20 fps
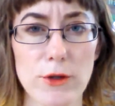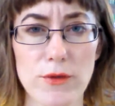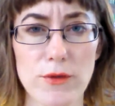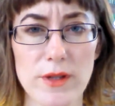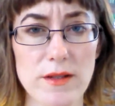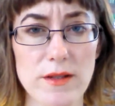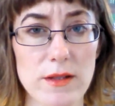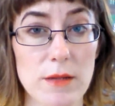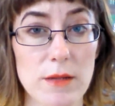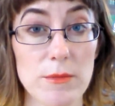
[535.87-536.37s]
on
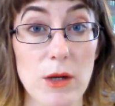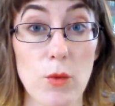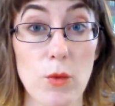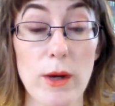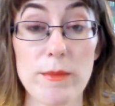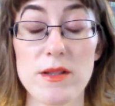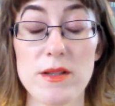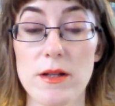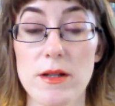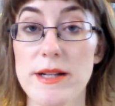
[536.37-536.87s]
things like my
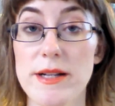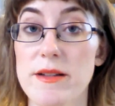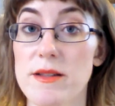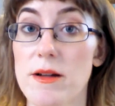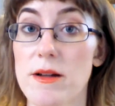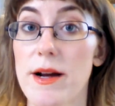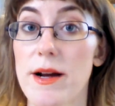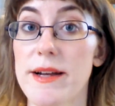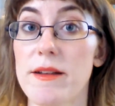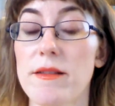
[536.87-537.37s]
website
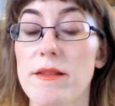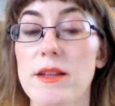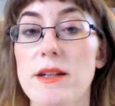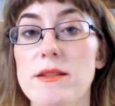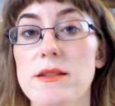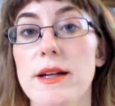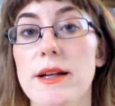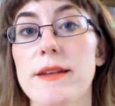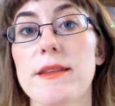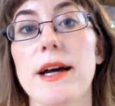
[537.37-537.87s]
design and
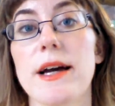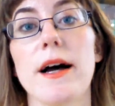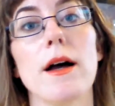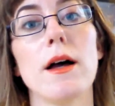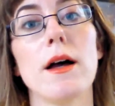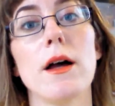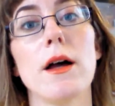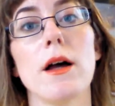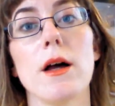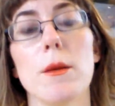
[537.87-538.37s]
things like that.
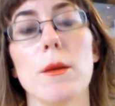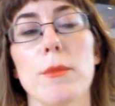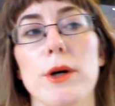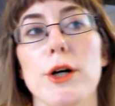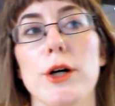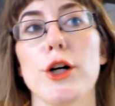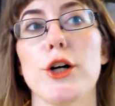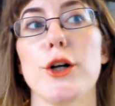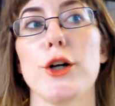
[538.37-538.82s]
But